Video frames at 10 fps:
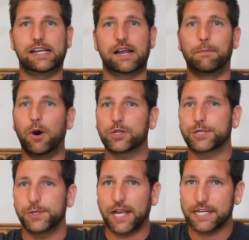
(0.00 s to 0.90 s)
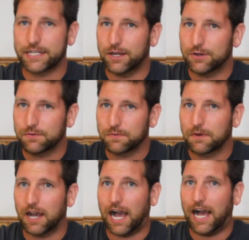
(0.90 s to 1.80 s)
Most of you guys know,
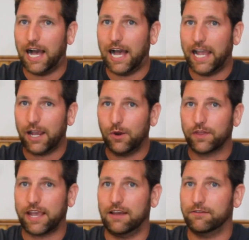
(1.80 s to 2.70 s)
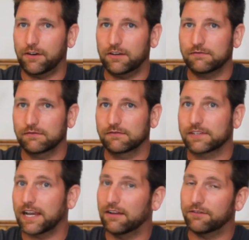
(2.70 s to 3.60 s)
I own the Comic Vault.
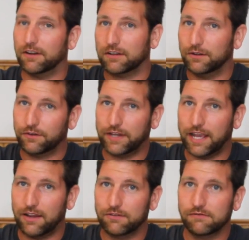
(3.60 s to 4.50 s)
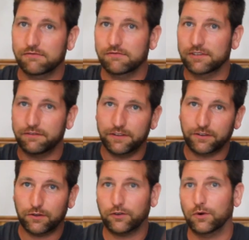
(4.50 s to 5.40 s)
Comic Vault closed down, the
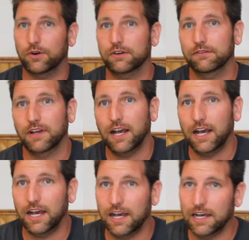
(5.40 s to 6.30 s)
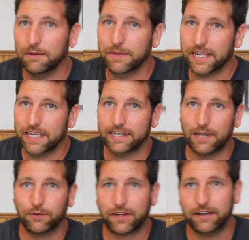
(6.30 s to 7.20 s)
physical store, and that
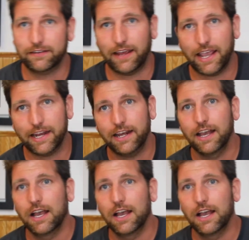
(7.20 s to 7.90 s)
was kind of sad.